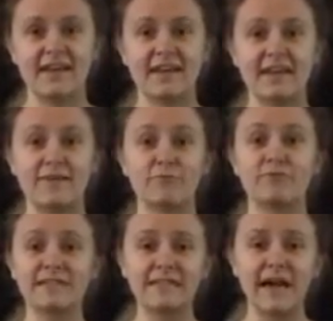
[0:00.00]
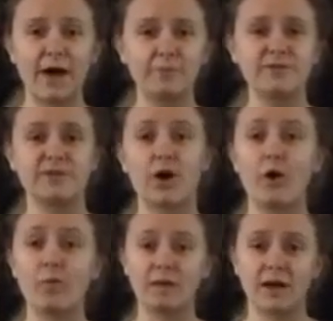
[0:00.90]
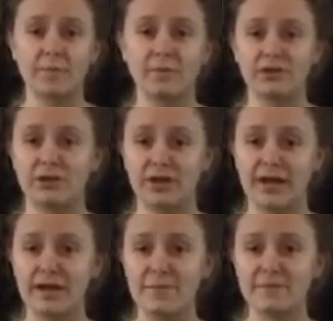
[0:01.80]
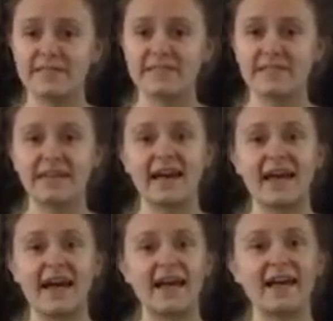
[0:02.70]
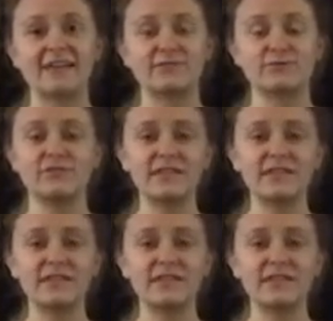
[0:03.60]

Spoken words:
it really helps to open up your hips and